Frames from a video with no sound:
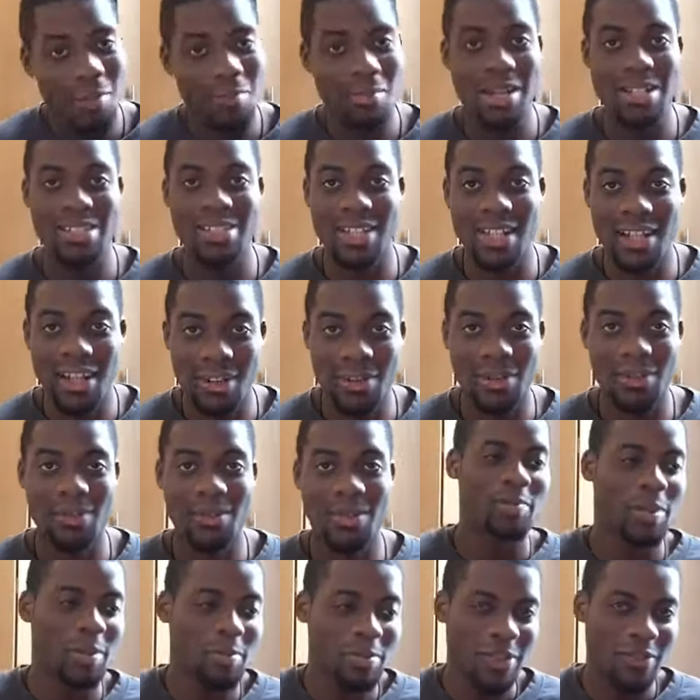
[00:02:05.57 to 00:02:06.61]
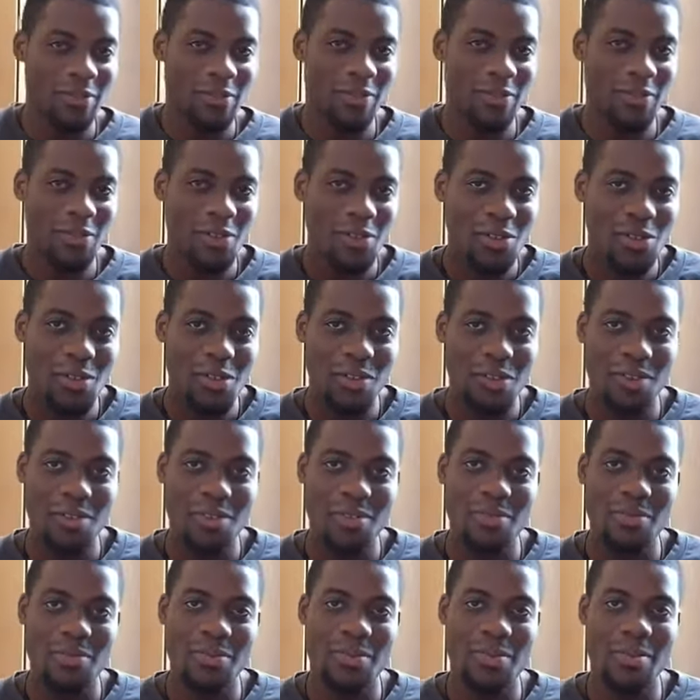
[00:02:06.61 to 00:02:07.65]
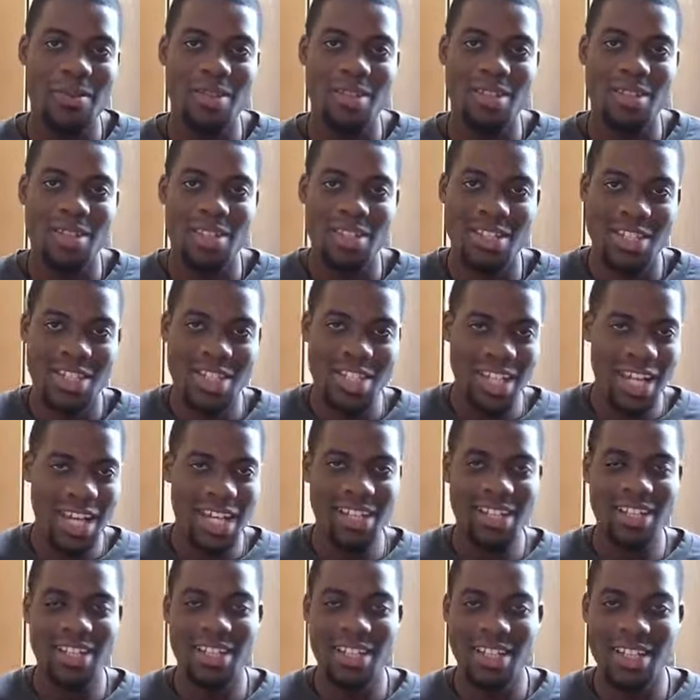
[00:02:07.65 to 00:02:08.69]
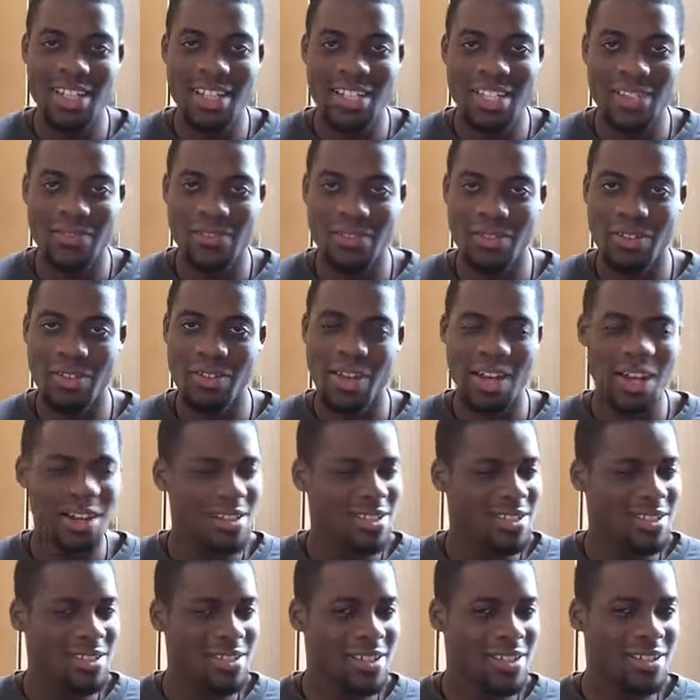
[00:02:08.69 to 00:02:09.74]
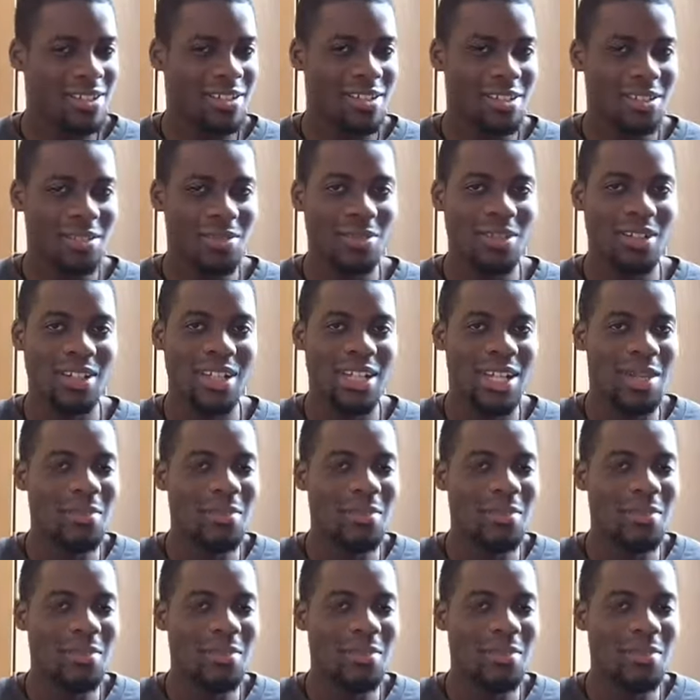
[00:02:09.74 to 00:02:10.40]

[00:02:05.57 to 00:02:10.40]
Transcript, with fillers: Man's out. But before she ended the interview, I said, you know what?